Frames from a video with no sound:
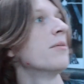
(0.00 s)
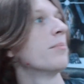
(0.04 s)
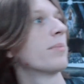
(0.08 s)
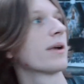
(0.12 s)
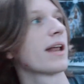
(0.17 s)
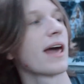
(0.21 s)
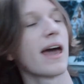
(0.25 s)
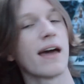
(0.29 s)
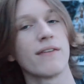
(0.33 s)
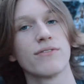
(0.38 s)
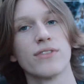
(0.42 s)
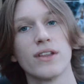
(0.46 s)

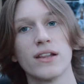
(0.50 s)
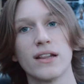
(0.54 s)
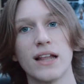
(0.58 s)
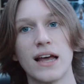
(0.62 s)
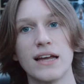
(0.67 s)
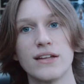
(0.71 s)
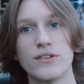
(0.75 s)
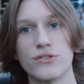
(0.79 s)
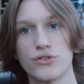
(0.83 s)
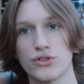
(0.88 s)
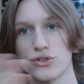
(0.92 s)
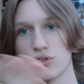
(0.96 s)
but I have the
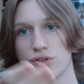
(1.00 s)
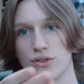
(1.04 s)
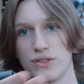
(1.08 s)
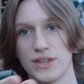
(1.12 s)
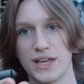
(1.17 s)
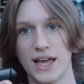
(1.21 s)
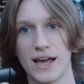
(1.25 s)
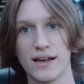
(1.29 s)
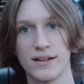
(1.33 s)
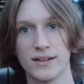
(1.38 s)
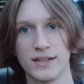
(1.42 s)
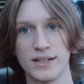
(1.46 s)
lights just on
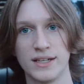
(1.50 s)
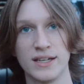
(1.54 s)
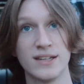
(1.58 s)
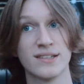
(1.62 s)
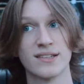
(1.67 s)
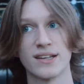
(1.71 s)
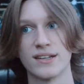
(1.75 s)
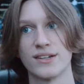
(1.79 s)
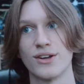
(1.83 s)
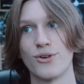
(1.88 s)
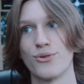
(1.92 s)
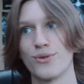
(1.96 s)
the
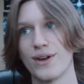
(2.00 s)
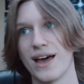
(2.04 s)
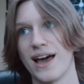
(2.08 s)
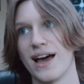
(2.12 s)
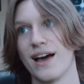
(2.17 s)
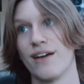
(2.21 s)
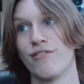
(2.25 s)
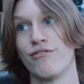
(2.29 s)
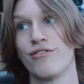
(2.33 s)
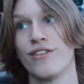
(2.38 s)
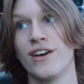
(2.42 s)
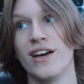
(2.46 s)
LEDs. I don't
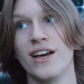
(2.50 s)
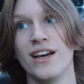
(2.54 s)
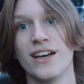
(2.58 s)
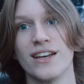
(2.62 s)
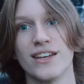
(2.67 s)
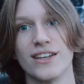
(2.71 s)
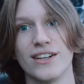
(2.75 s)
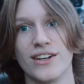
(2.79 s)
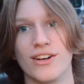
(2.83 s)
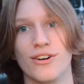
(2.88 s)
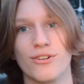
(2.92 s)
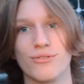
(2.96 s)
have,
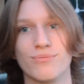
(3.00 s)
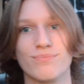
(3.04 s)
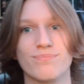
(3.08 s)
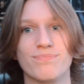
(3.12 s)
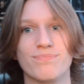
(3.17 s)
you know,